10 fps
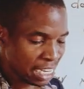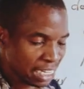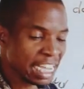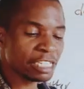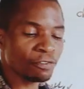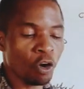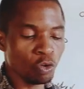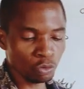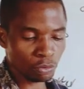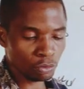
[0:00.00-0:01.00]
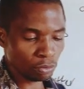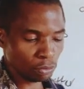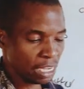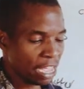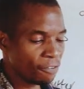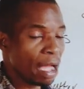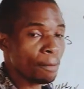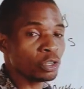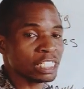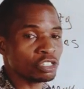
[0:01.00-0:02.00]
This phone, if I
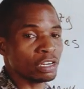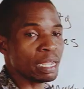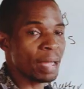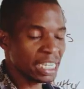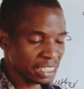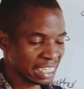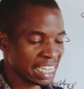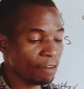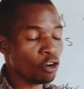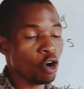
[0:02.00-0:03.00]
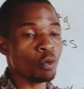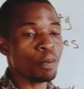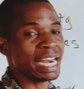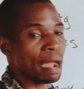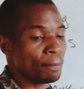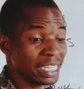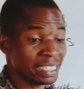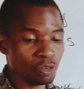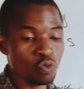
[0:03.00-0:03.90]
put it on the bench, you have occupied that place.